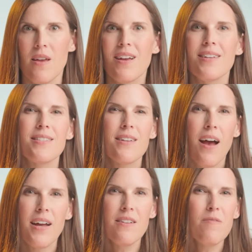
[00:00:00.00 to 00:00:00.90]
It's the
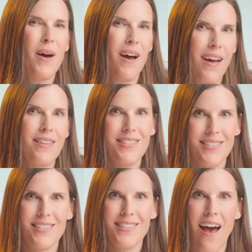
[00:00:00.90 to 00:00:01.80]
kind of
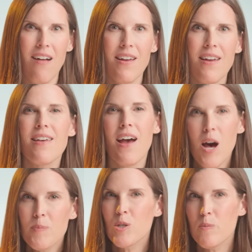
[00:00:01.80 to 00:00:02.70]
behind-the-scenes ally that
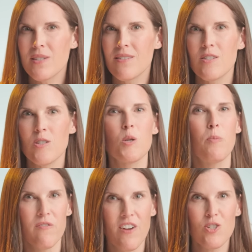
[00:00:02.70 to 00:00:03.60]
helps your business look
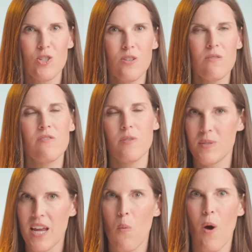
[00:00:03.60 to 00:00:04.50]
professional from
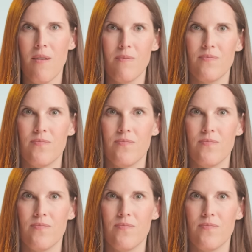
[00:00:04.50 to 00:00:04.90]
day one.